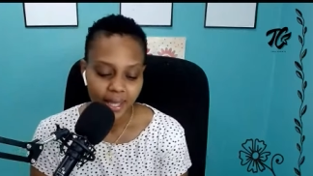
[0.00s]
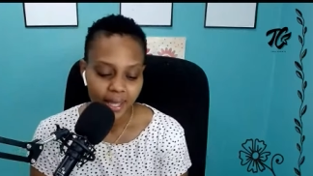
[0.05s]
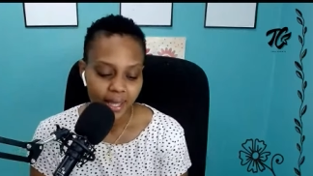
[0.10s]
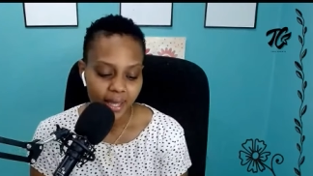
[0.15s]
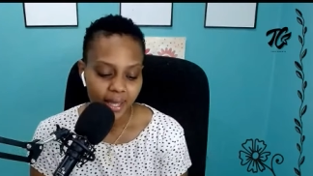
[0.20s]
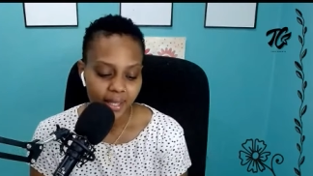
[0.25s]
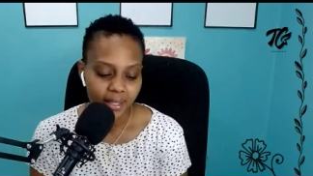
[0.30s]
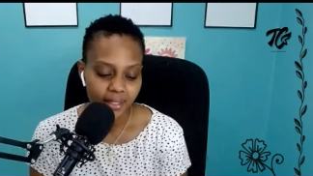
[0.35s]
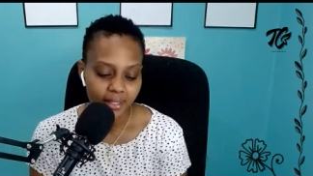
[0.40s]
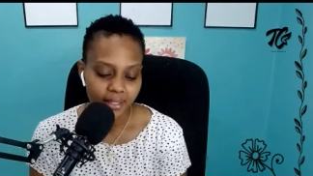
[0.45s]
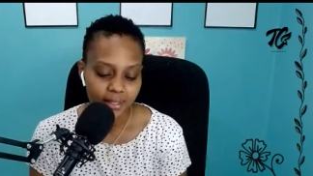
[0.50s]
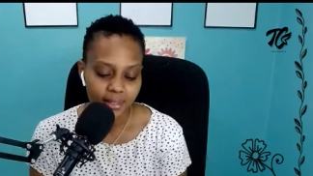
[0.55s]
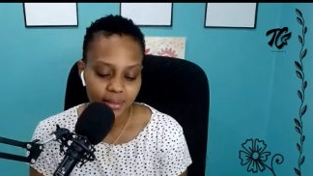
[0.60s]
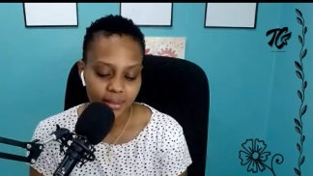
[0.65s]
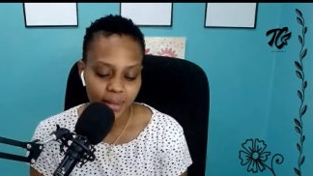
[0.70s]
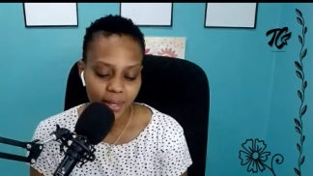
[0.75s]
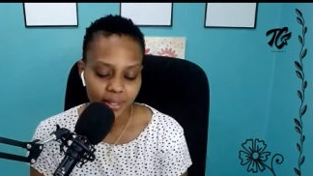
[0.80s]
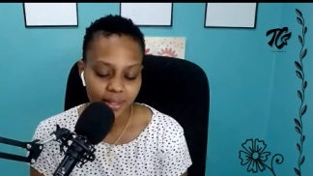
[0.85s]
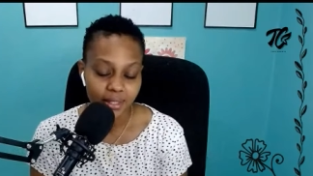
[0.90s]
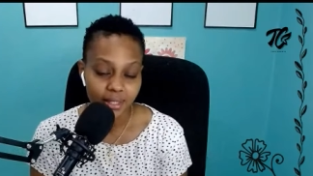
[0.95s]
And
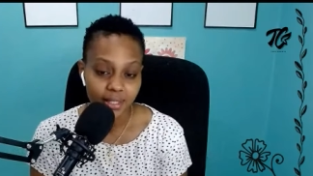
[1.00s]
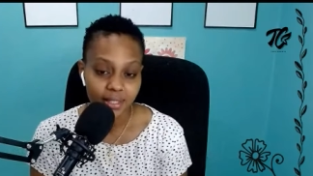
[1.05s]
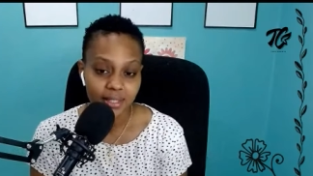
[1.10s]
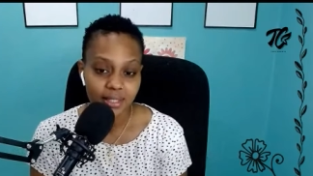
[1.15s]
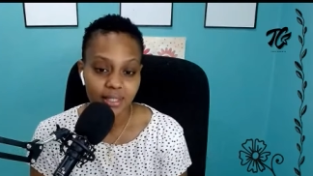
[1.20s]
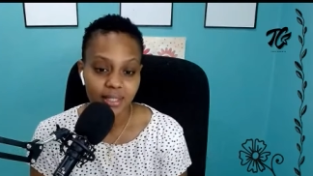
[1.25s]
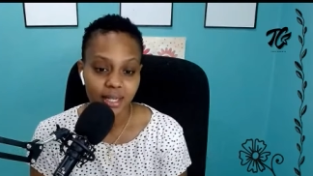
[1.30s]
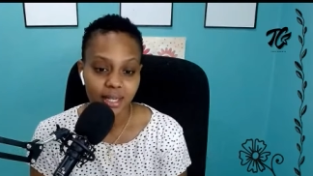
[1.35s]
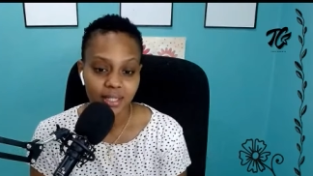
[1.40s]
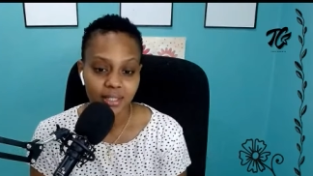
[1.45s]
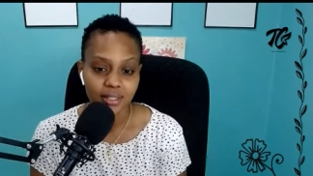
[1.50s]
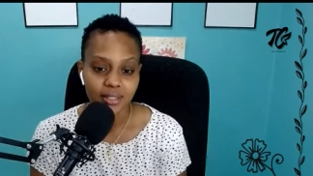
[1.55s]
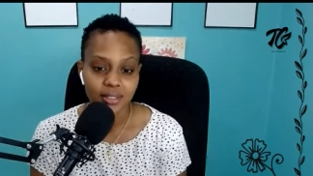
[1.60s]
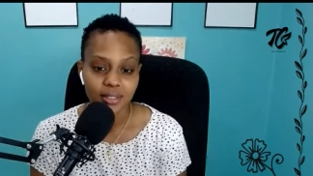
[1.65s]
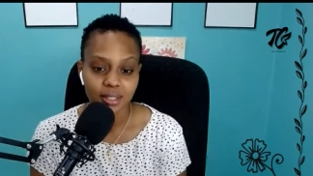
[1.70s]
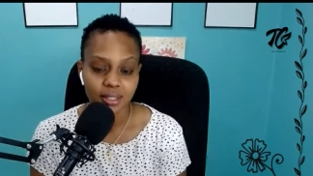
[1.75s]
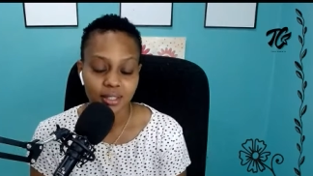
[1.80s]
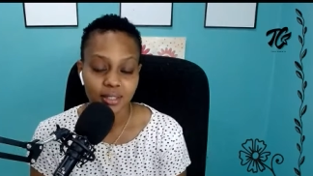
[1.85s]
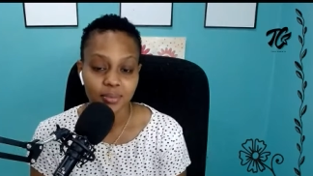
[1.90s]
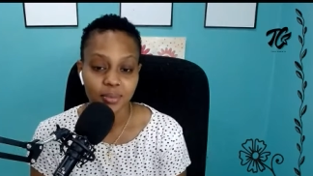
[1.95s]
I think
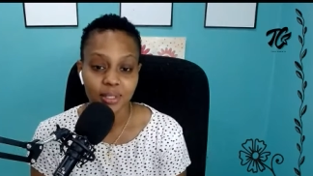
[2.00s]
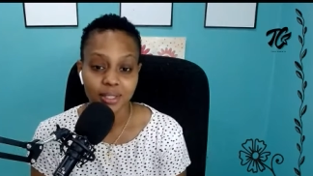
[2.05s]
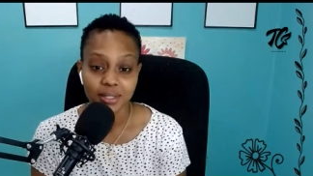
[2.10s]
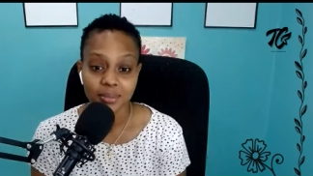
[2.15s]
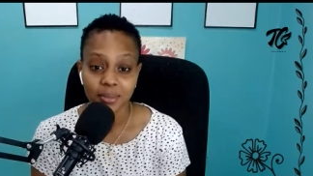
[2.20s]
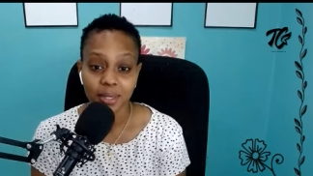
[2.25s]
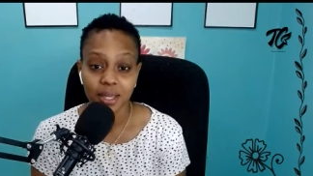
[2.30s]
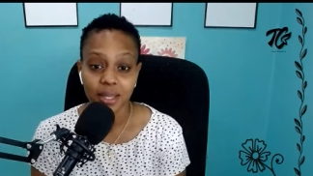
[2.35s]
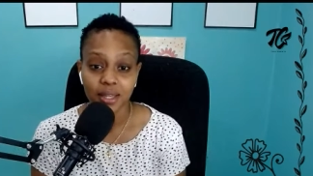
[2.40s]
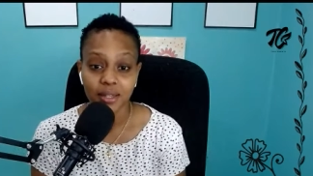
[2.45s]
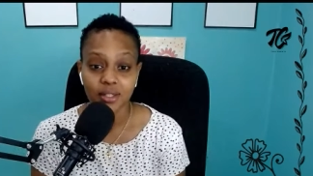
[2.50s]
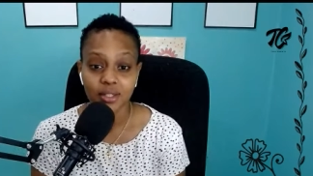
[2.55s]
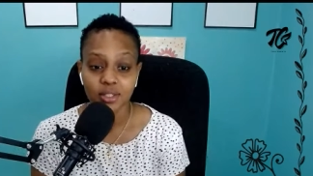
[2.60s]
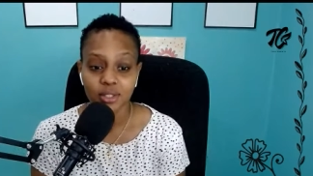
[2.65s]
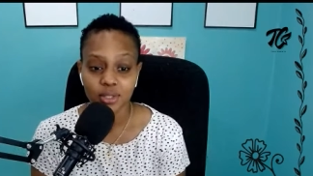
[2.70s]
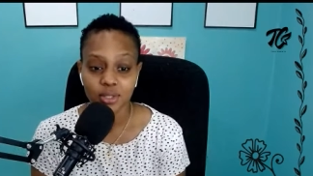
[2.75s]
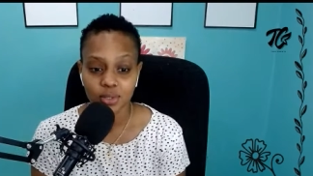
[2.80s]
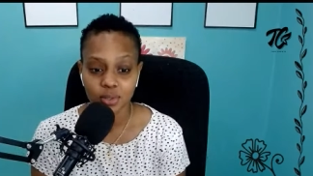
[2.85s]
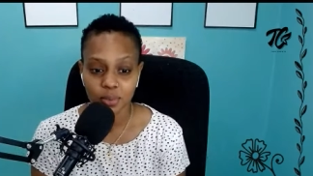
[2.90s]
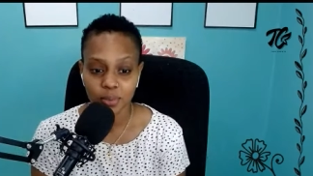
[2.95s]
tonight, because my head
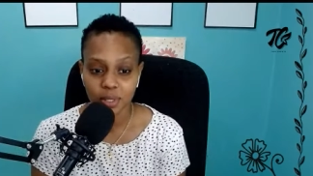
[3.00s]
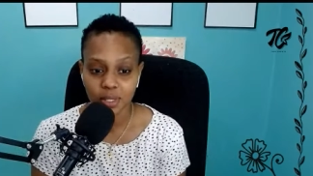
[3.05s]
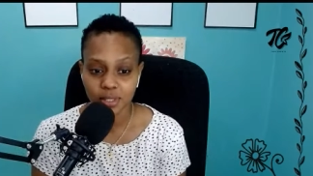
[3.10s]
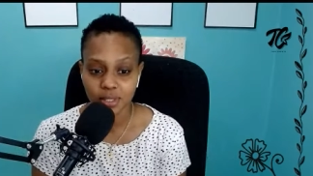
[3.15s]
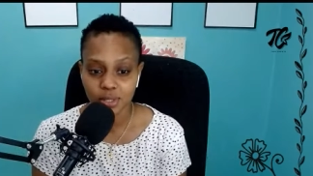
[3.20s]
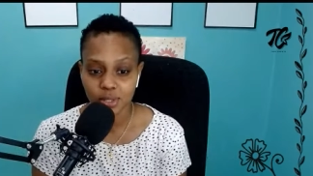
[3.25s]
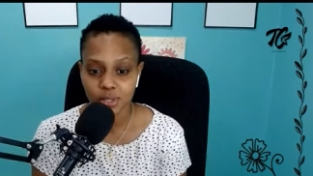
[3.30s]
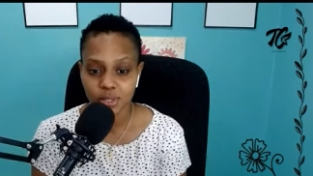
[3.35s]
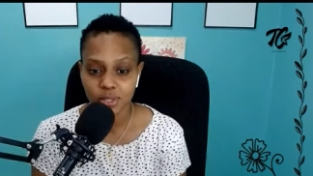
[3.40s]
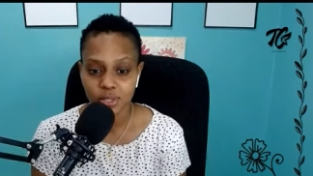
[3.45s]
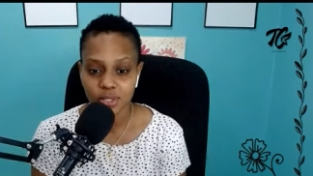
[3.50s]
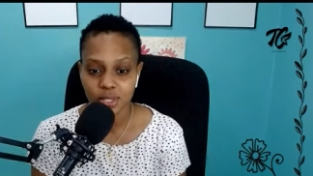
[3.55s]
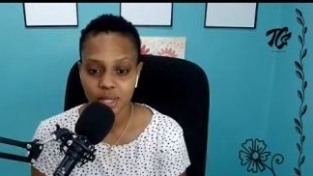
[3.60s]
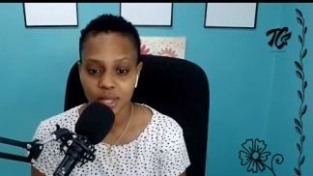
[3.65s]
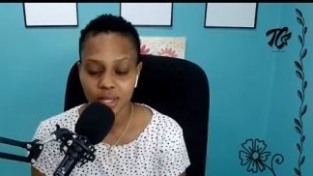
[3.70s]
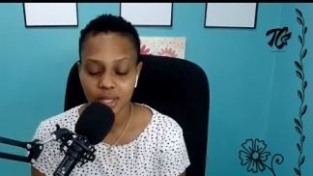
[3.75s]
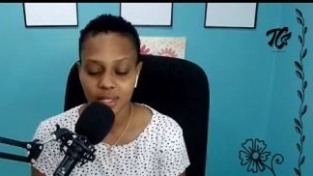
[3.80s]
hurts so much,